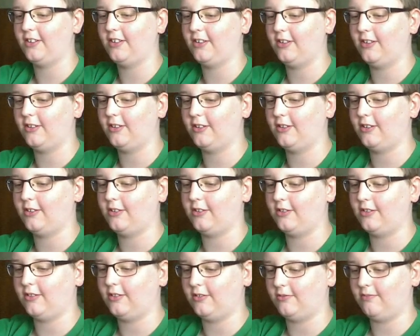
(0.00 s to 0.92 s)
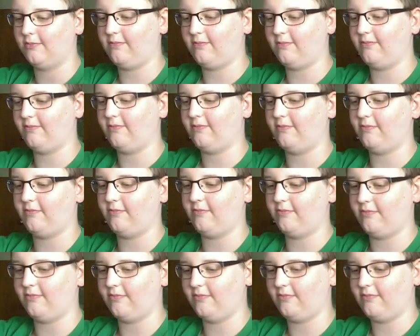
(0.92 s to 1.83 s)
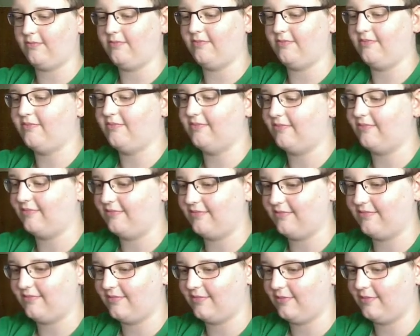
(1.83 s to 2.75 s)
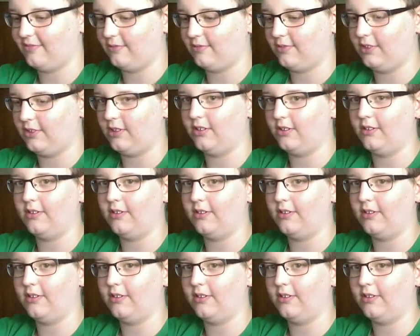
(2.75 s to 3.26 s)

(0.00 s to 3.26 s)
Nobody speaks.